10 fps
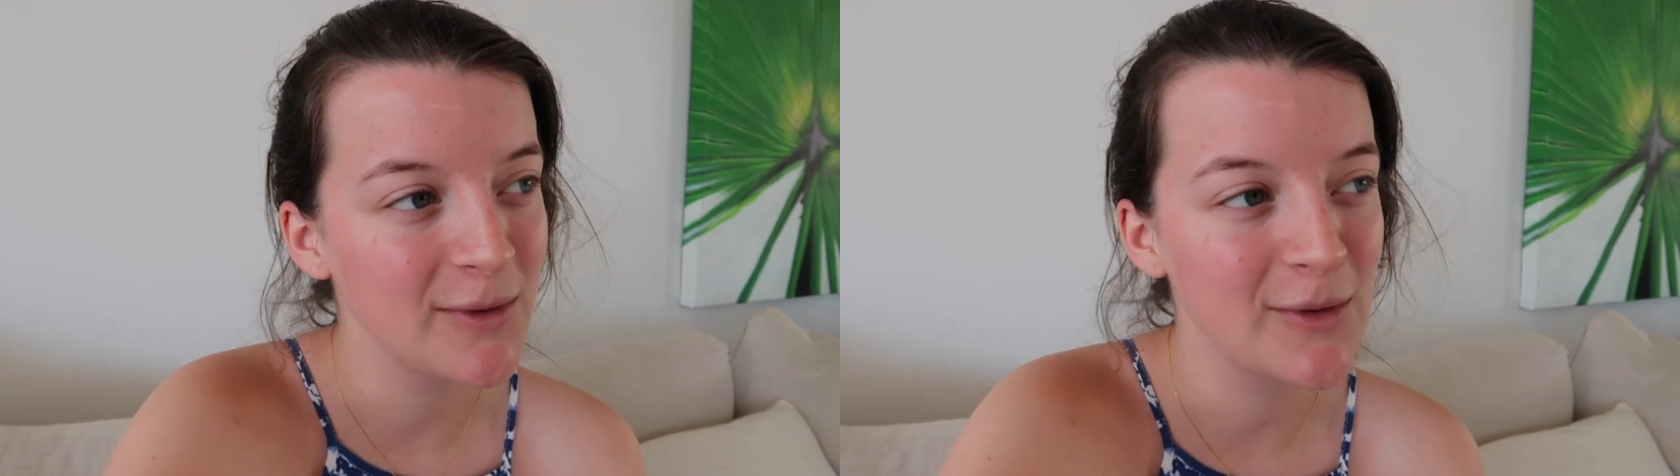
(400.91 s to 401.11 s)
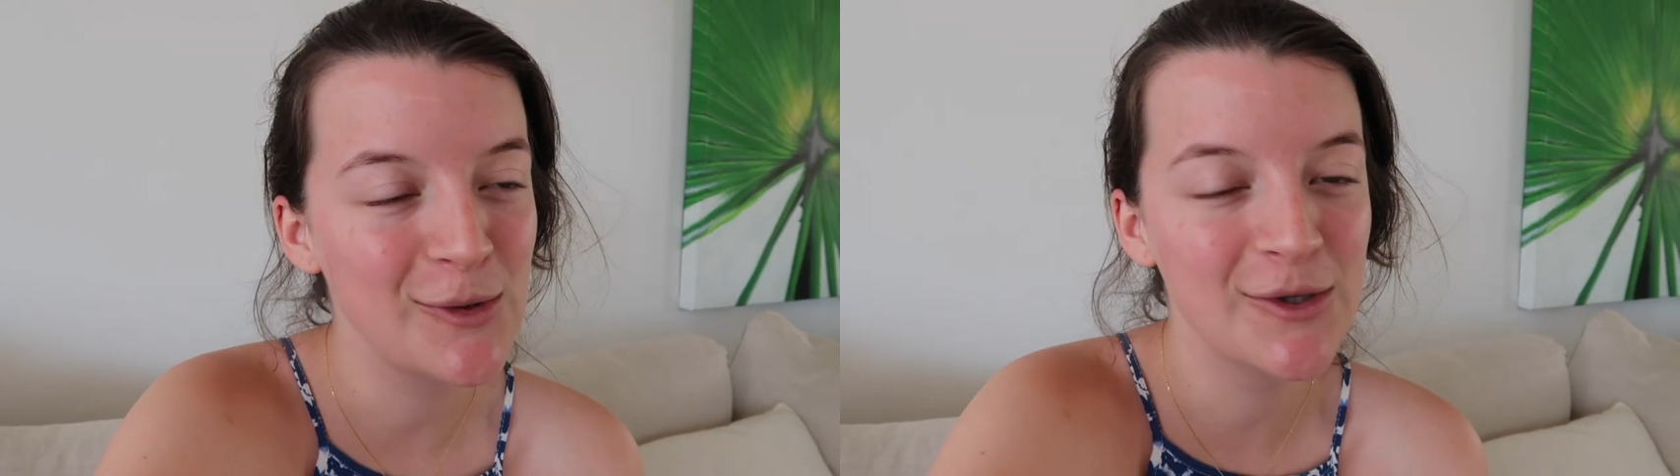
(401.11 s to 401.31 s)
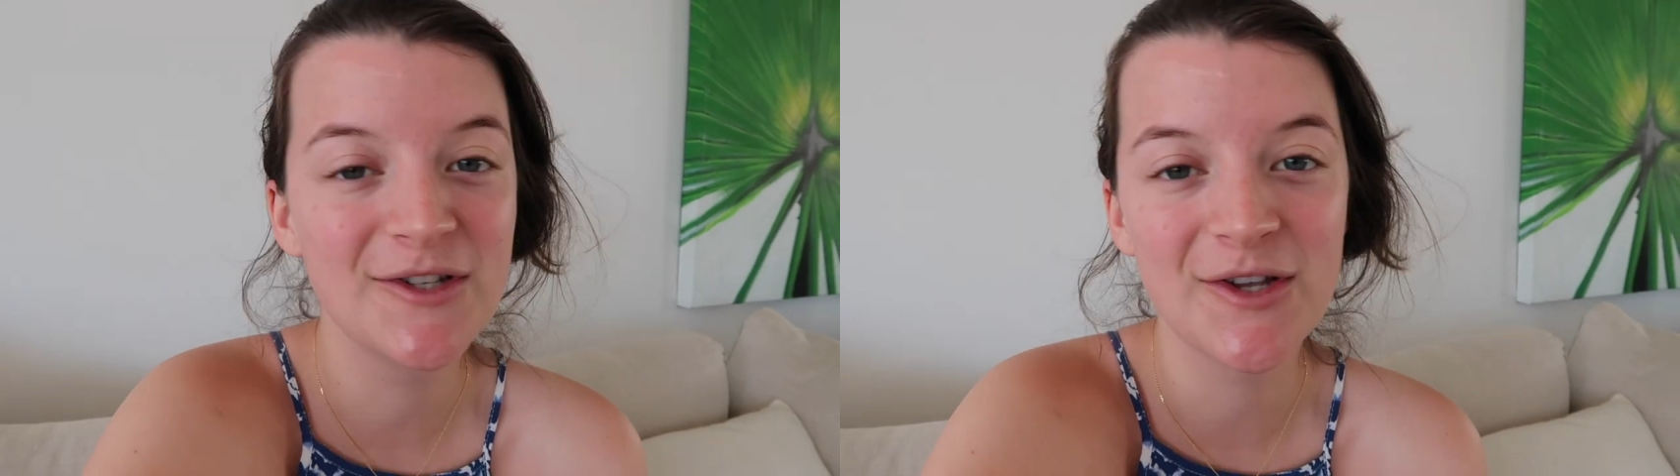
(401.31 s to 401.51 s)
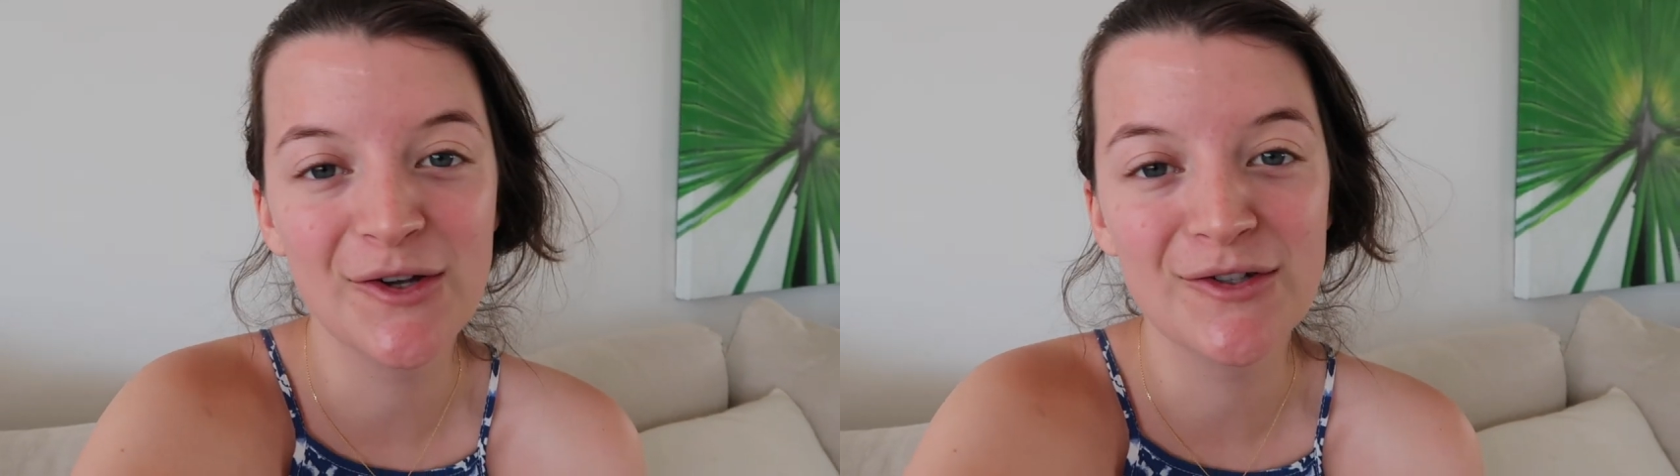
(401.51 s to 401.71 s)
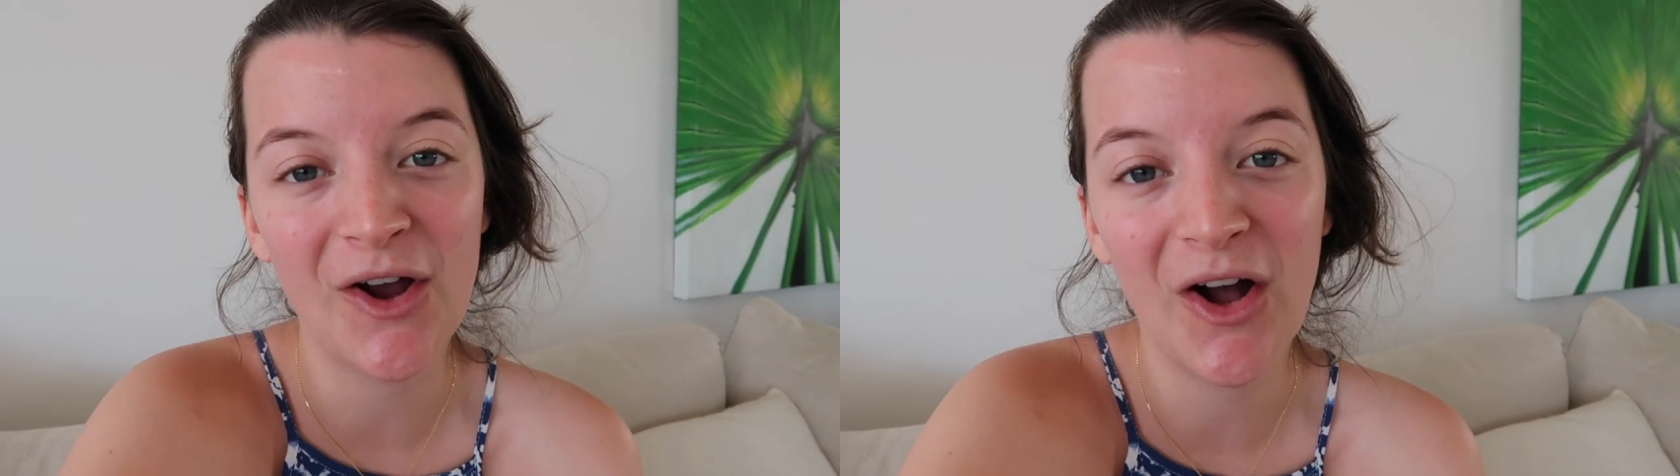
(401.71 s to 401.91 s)
We were all
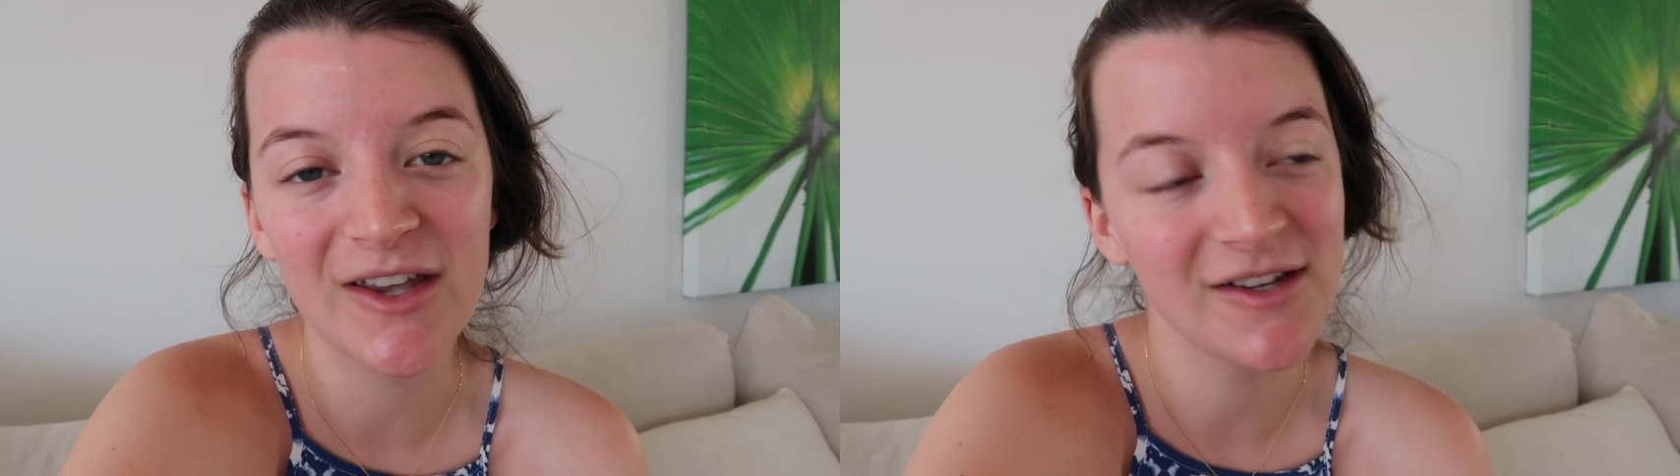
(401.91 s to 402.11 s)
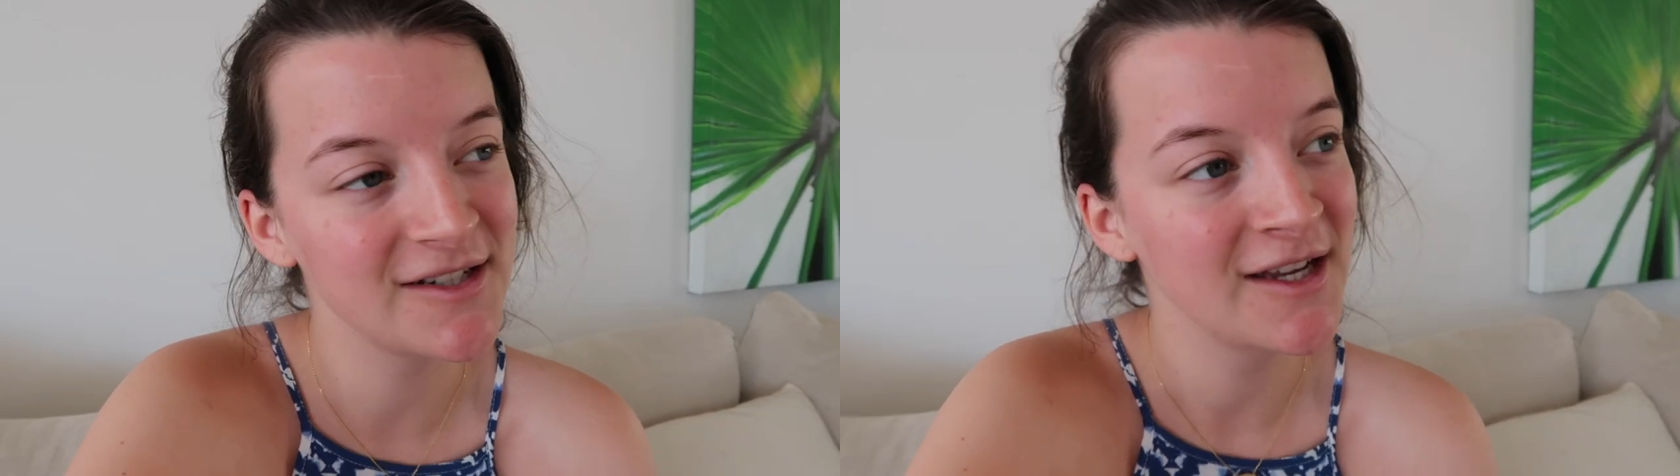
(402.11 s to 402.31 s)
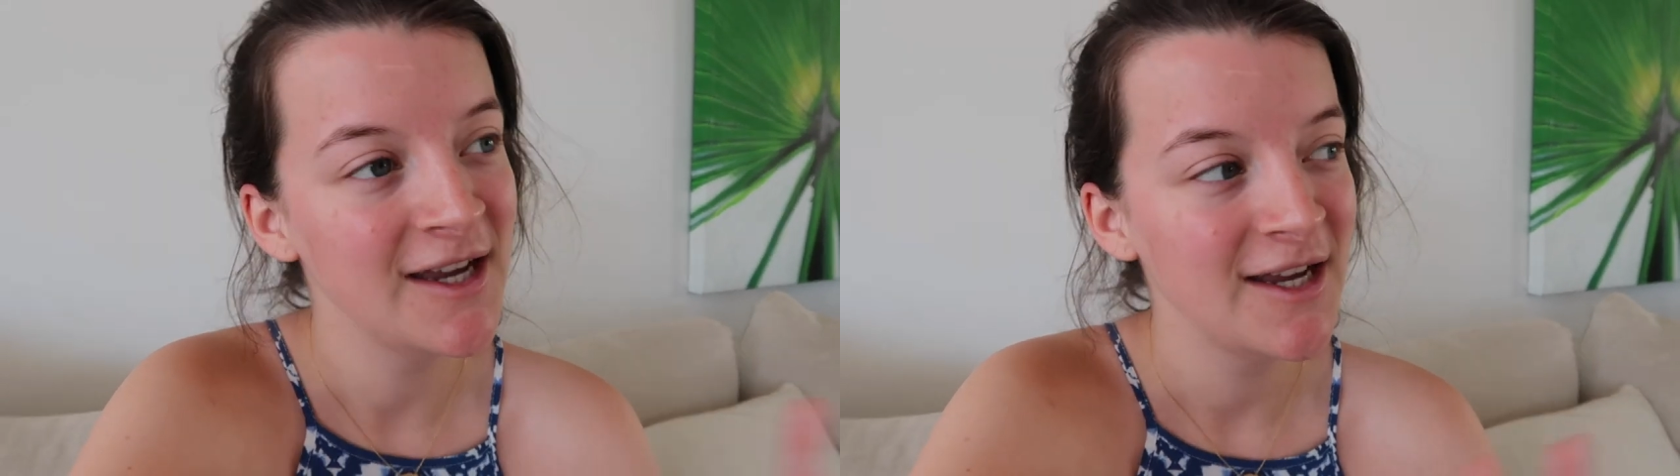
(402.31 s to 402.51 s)
so tired.